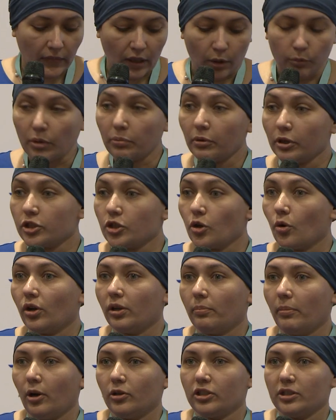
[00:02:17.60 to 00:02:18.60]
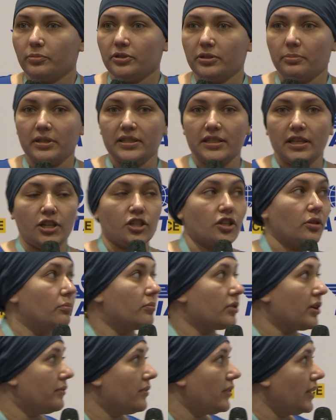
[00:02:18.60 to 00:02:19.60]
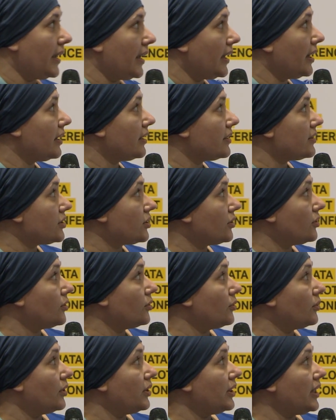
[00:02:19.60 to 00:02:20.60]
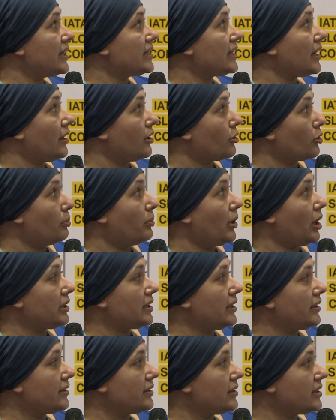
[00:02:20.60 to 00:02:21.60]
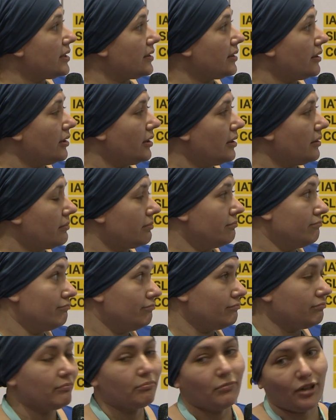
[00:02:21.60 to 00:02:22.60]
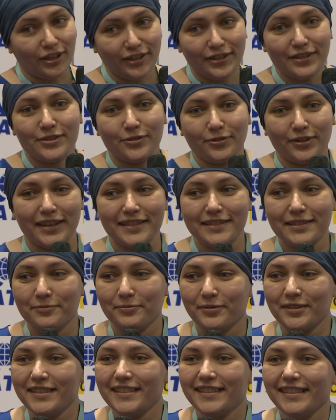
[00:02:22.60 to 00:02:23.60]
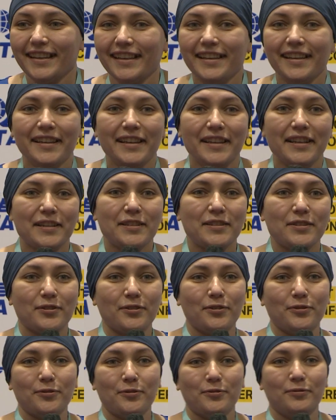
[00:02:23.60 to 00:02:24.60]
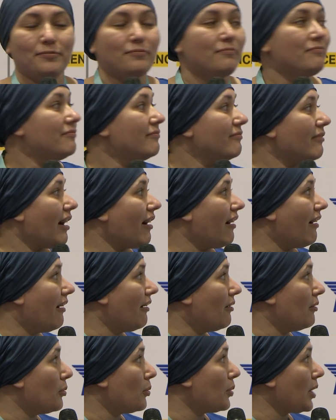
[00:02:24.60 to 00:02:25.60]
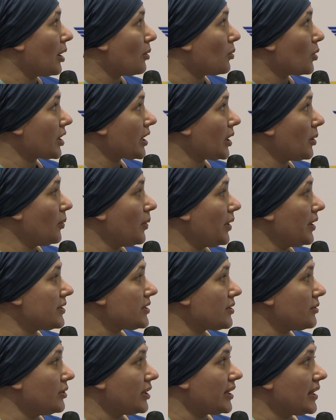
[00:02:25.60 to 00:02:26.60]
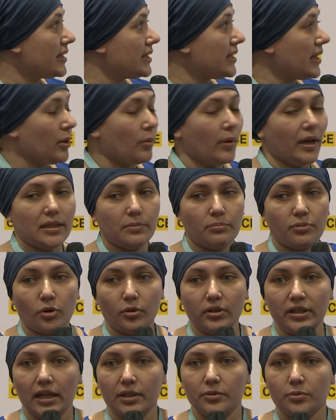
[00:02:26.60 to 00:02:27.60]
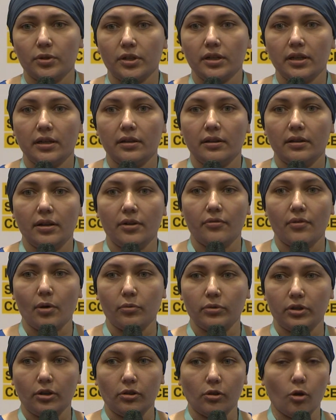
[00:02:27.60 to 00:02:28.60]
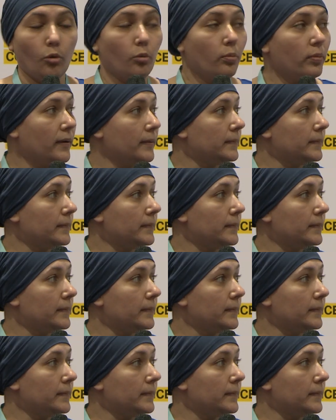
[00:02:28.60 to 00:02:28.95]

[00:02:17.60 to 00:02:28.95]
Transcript: We will talk about optimization briefly. So these are our partners or customers. So we are working with, so we can see quite a broad network around the globe.